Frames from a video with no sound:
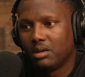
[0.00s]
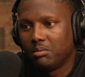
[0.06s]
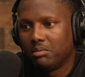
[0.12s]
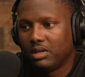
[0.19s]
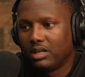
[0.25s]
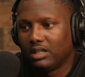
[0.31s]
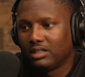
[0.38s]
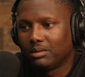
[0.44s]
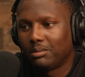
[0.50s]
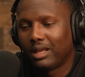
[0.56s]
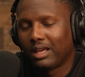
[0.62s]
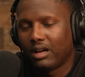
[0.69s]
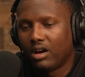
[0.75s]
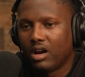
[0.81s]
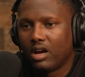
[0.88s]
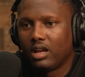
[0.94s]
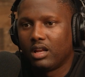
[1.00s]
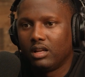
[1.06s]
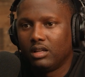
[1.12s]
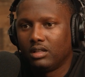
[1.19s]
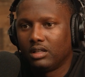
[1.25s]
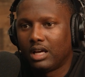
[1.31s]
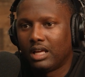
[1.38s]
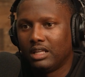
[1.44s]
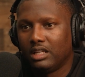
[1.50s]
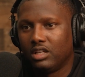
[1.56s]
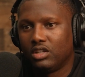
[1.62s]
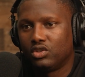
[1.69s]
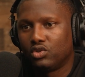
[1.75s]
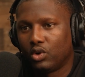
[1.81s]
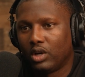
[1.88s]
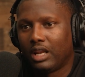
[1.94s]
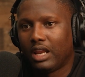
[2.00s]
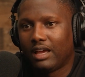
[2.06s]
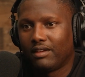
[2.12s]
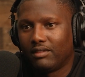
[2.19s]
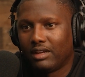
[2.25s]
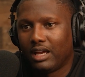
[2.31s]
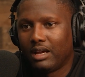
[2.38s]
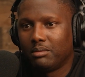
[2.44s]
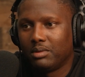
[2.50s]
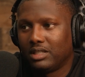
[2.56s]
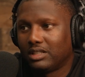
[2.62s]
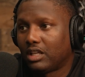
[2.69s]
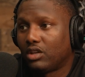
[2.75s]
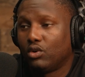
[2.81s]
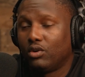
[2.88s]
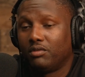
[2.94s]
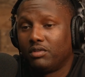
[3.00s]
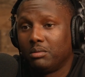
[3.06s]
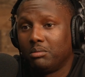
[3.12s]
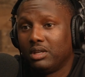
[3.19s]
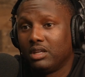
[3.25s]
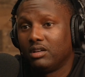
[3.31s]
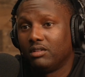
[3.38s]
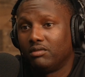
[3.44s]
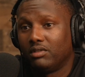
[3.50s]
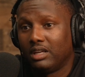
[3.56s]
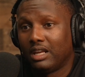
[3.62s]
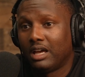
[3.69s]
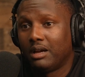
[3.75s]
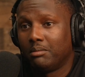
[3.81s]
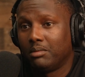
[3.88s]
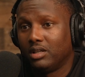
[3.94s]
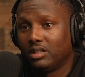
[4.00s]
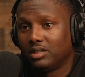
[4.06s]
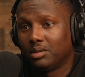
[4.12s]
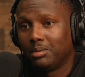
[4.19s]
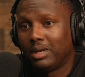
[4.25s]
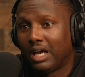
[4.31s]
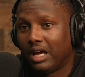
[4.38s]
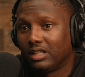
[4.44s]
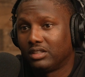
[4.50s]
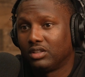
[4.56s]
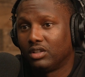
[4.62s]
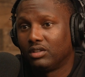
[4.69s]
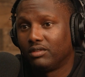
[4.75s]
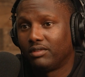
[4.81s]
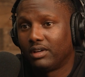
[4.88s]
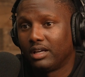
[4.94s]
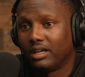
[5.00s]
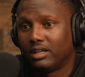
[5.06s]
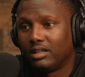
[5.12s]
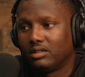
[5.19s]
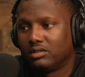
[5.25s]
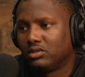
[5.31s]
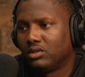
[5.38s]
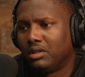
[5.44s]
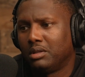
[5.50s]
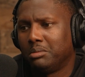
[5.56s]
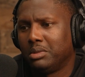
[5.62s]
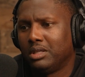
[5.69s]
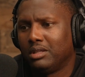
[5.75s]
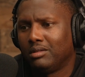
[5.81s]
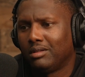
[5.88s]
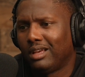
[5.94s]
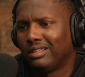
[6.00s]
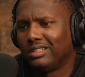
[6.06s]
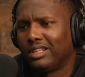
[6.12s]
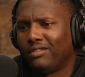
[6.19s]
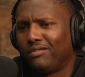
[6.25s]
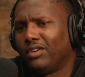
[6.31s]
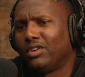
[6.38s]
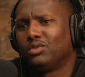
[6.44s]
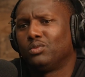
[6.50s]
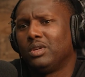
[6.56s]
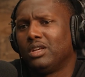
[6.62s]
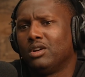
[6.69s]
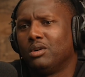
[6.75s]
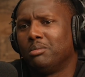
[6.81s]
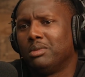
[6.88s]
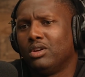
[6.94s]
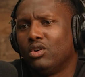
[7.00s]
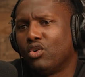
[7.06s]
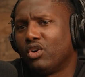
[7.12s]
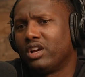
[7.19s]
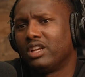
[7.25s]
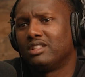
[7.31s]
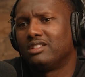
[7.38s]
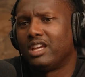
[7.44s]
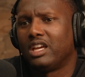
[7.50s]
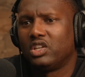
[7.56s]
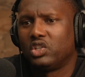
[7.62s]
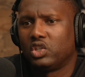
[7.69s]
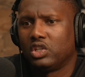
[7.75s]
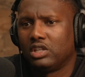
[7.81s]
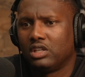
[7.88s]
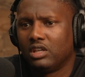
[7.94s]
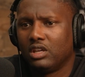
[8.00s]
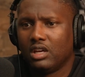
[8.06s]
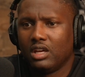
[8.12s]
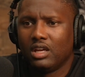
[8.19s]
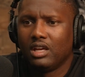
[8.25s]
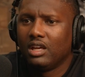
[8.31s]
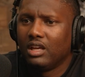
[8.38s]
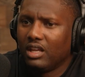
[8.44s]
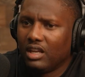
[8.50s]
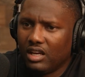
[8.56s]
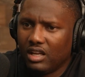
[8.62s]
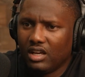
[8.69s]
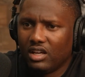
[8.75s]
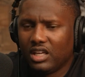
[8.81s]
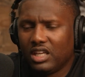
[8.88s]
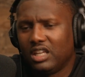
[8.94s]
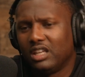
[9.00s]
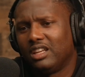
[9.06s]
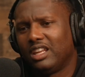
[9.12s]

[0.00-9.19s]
Because I'm like, all right, look, I need to enjoy life now because I know I'm going to be in here for 9 months. I'm non-certified. So I said the first week going to be orientation. They'll